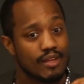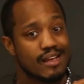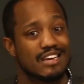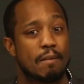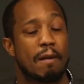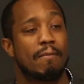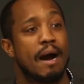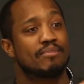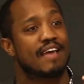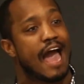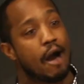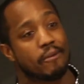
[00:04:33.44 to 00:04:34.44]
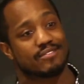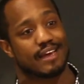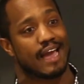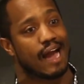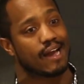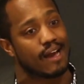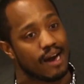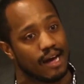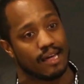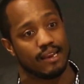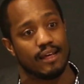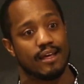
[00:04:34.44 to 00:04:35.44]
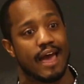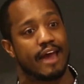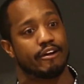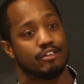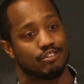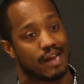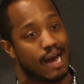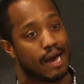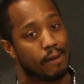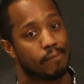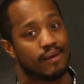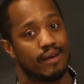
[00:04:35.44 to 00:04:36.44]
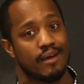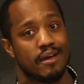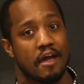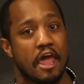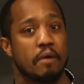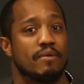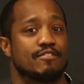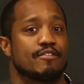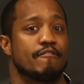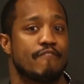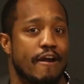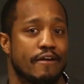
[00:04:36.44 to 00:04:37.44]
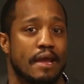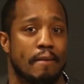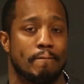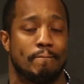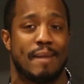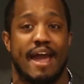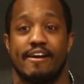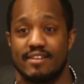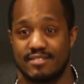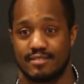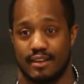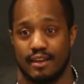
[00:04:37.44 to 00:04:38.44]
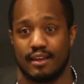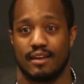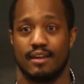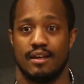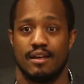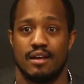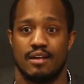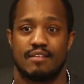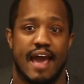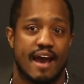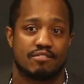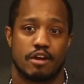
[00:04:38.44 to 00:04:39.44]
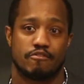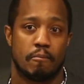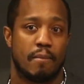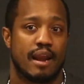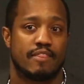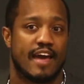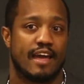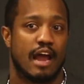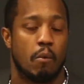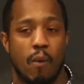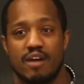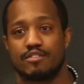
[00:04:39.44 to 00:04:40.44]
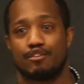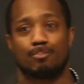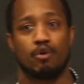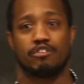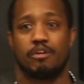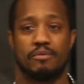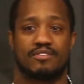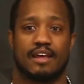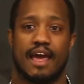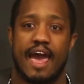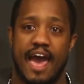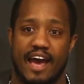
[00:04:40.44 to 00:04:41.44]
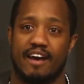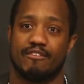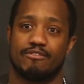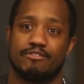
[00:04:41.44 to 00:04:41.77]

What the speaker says: that my mom's hours had got cut at her job, and it was very embarrassing to ask her for money that I wasn't sure she was gonna have.